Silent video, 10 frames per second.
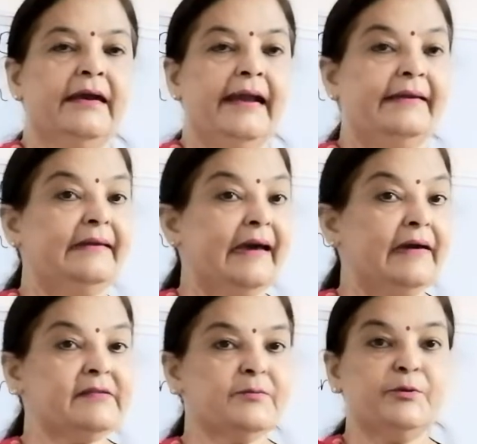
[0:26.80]
And
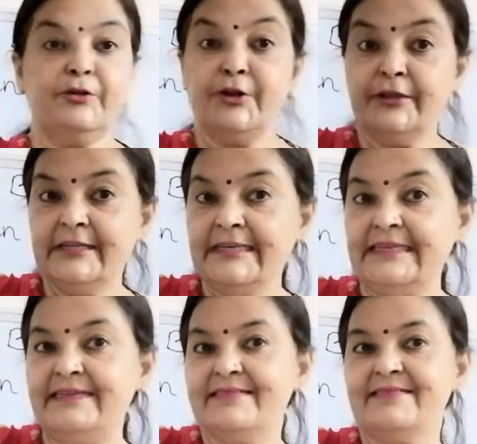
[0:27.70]
last but not the
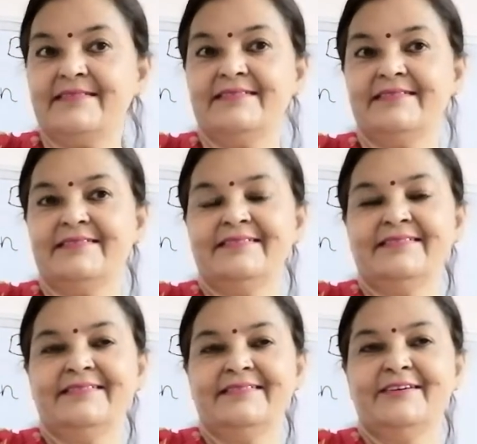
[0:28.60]
least,
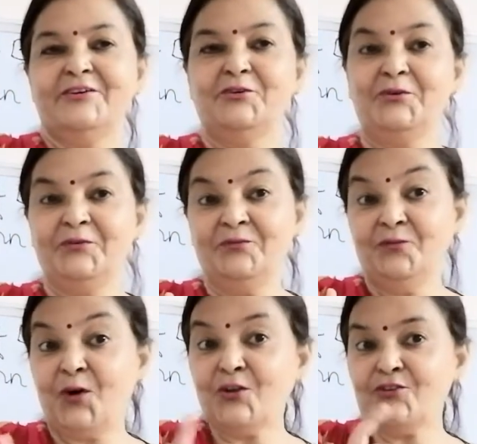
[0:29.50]

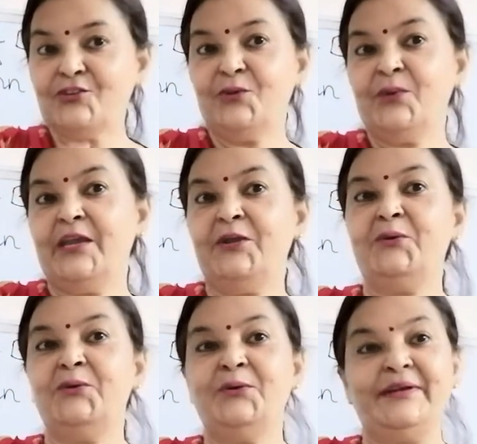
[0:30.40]
watch the
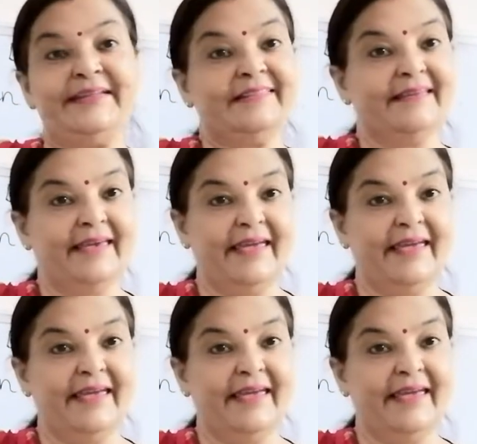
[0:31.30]
video till the